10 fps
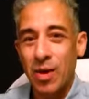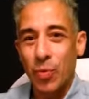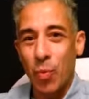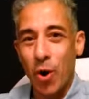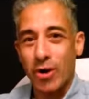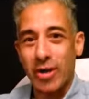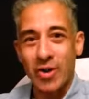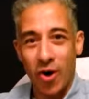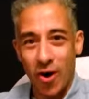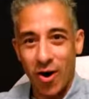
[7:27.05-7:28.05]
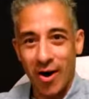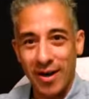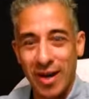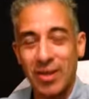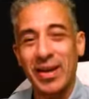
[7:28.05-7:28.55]
working
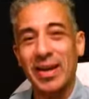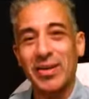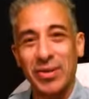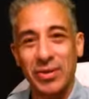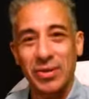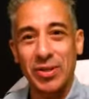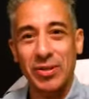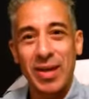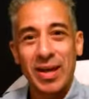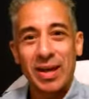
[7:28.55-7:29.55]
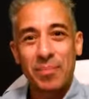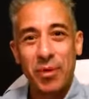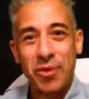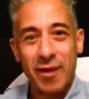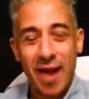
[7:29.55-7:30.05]
hard and you get used to
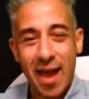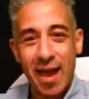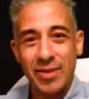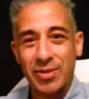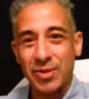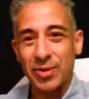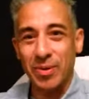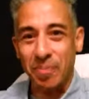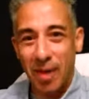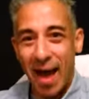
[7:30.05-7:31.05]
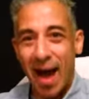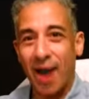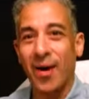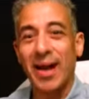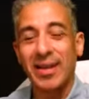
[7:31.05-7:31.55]
putting your hands to the
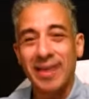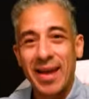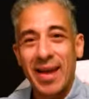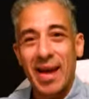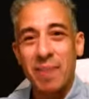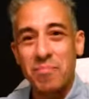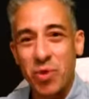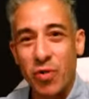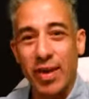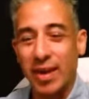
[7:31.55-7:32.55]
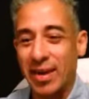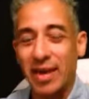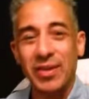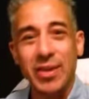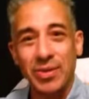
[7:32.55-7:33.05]
plow and, and moving. You
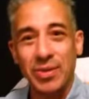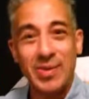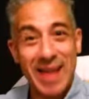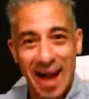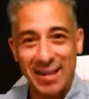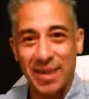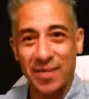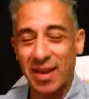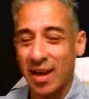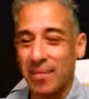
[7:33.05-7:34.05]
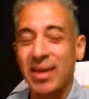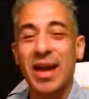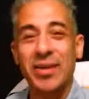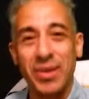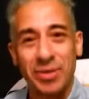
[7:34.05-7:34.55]
get used to not giving up. You
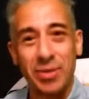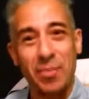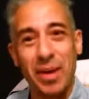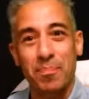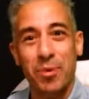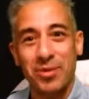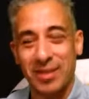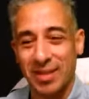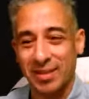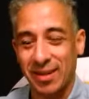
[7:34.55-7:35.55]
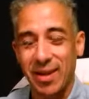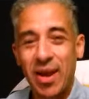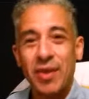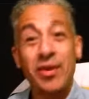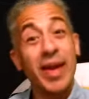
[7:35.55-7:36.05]
get used to being
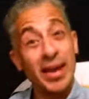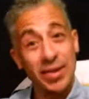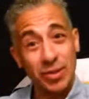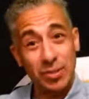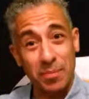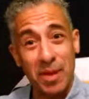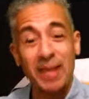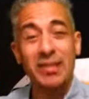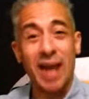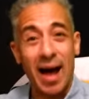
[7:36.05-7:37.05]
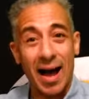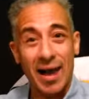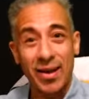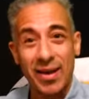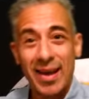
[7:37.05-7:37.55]
persistent. You get used to being
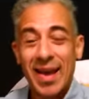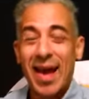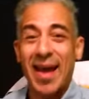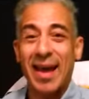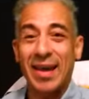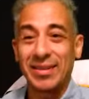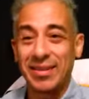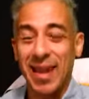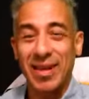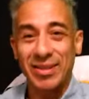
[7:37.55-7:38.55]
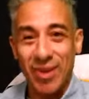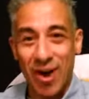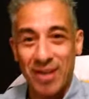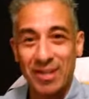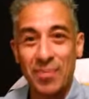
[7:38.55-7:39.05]
tired and
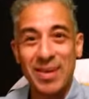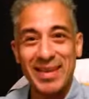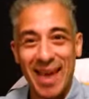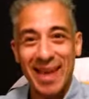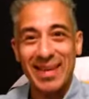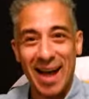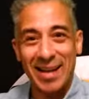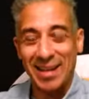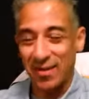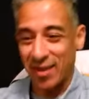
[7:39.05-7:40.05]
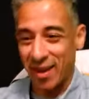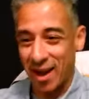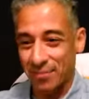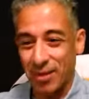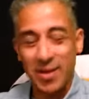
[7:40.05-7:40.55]
exhausted, but yet not
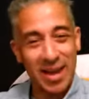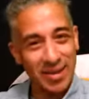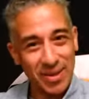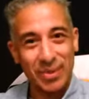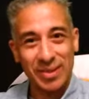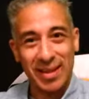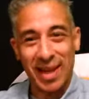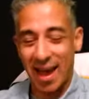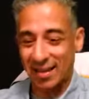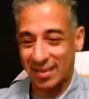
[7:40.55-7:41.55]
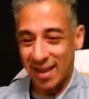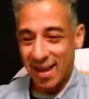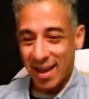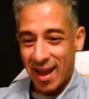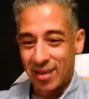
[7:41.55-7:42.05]
giving up. So you get used to that
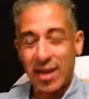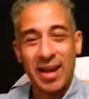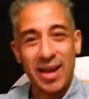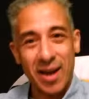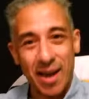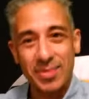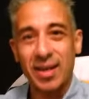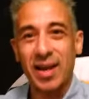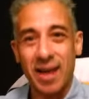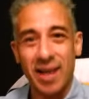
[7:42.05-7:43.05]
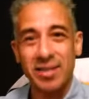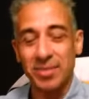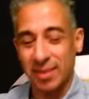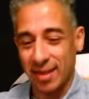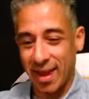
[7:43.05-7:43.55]
and you get
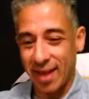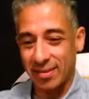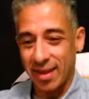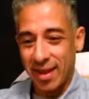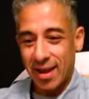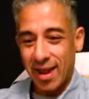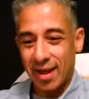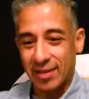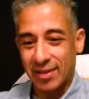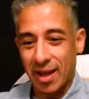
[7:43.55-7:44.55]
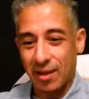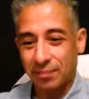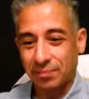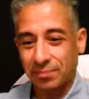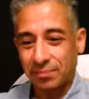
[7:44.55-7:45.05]
accustomed to that. And
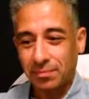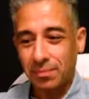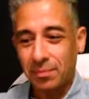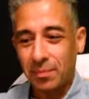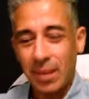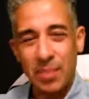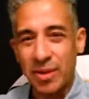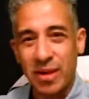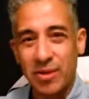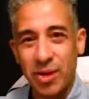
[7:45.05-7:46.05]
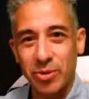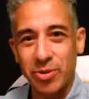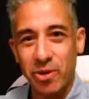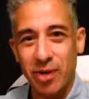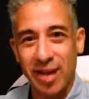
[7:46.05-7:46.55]
so, but there are
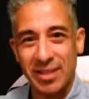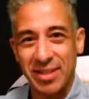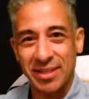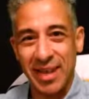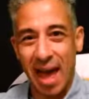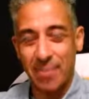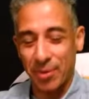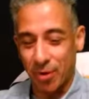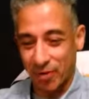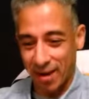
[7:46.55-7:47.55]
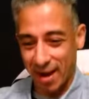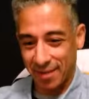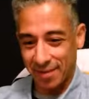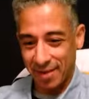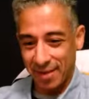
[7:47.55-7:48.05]
no shortcuts. It doesn't happen
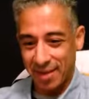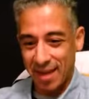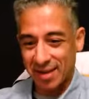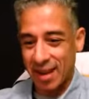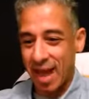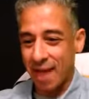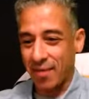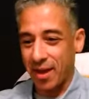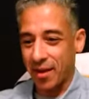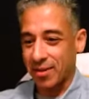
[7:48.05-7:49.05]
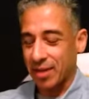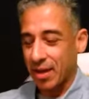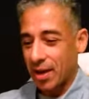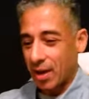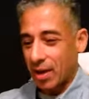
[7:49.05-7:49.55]
overnight. The next thing I have here
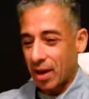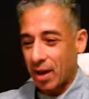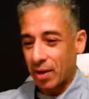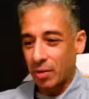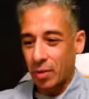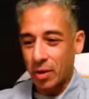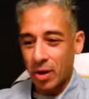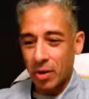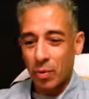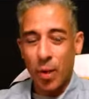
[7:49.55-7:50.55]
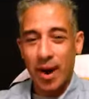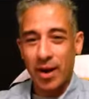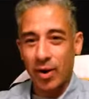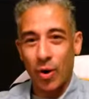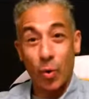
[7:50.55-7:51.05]
is uh, uh,
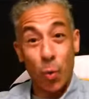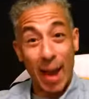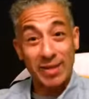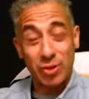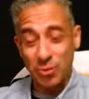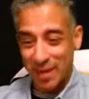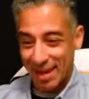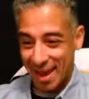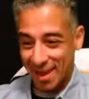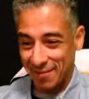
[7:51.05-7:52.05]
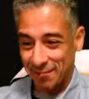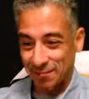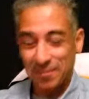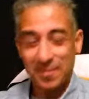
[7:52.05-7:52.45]
where or when to begin.